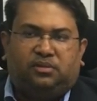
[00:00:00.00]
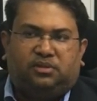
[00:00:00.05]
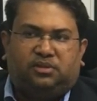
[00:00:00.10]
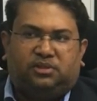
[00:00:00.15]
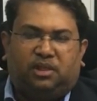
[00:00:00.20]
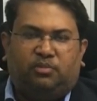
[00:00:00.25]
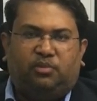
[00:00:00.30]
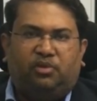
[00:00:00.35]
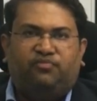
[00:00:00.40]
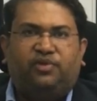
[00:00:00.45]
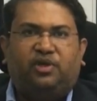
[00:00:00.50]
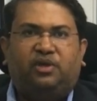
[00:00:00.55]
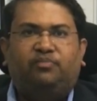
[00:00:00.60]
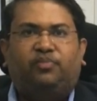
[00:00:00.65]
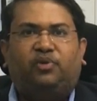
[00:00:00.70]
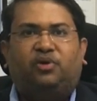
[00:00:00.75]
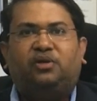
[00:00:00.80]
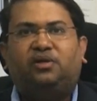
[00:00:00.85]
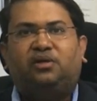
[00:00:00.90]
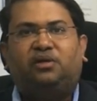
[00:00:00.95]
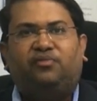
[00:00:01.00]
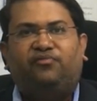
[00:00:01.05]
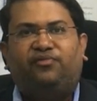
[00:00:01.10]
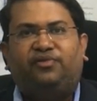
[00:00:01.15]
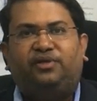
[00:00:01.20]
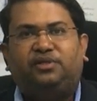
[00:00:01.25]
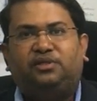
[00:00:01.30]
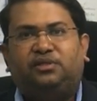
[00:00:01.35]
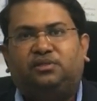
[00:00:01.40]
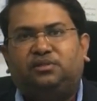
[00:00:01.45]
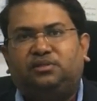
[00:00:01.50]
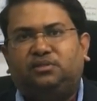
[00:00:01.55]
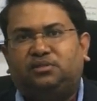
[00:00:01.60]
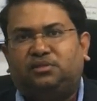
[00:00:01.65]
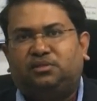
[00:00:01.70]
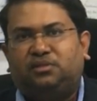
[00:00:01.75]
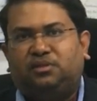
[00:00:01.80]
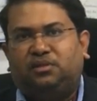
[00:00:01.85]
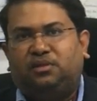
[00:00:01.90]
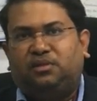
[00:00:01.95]
some of the important
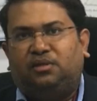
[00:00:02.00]
definitions